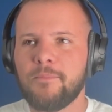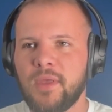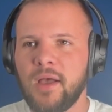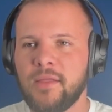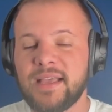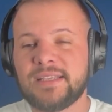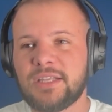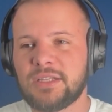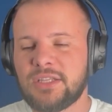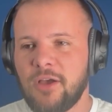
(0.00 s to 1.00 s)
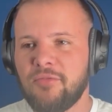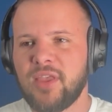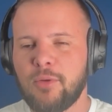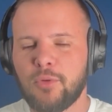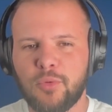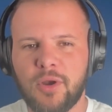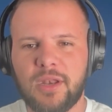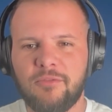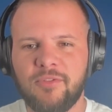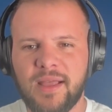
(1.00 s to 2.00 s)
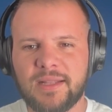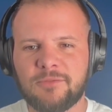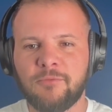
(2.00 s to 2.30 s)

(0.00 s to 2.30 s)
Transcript: Uh, that's the tough thing with running events